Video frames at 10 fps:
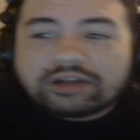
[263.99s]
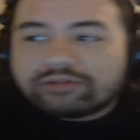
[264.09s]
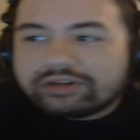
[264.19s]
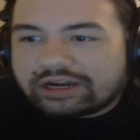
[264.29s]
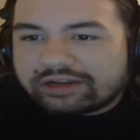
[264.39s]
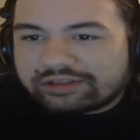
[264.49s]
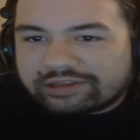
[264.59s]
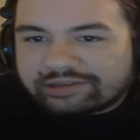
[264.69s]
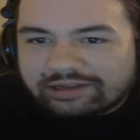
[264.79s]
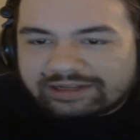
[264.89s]

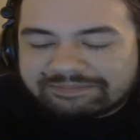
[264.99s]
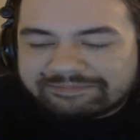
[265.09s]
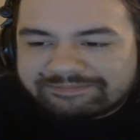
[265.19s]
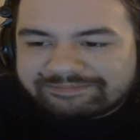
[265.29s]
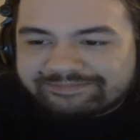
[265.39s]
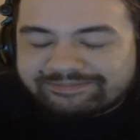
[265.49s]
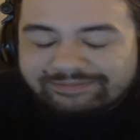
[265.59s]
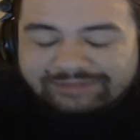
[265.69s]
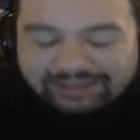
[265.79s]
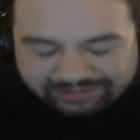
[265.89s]
Regardless, um,
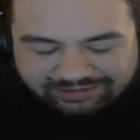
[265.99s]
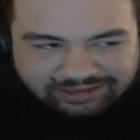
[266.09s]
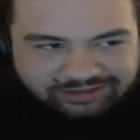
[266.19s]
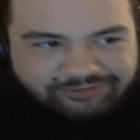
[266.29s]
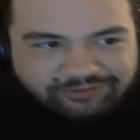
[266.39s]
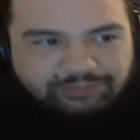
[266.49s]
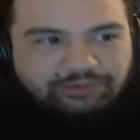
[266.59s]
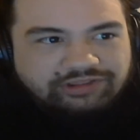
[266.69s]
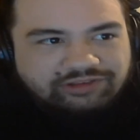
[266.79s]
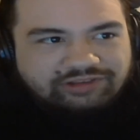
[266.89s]
yes, thank you for
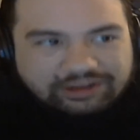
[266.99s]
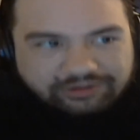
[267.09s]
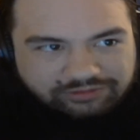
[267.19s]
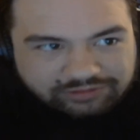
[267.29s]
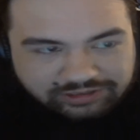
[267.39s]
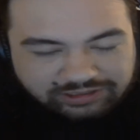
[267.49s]
supporting the channel